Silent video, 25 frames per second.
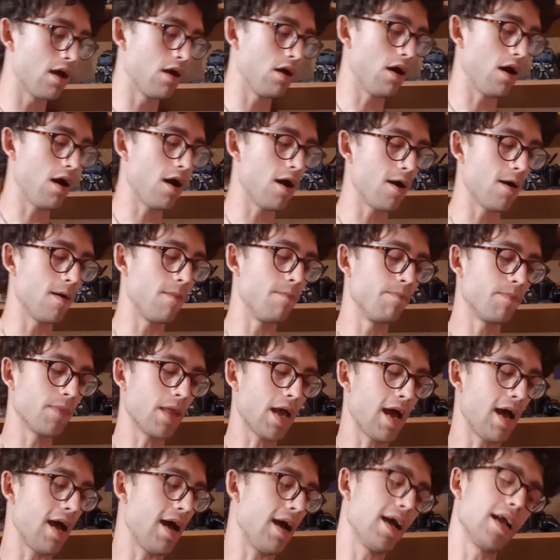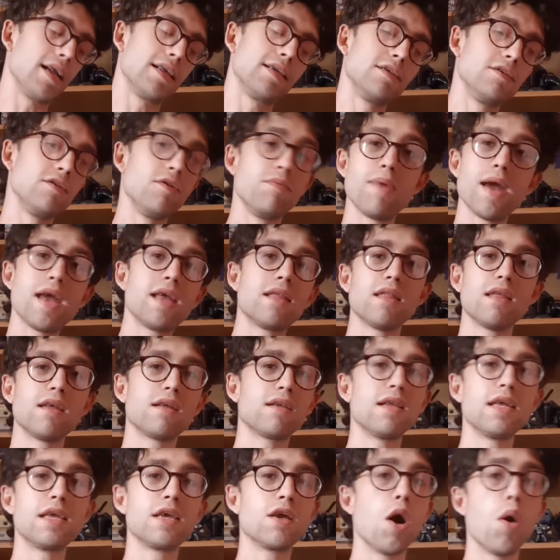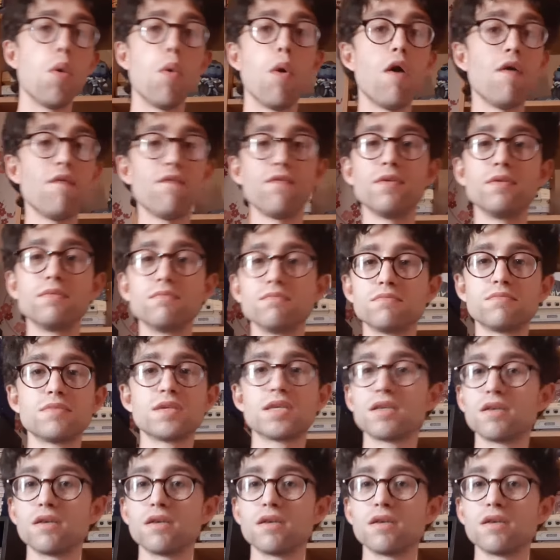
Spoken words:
and you basically go off and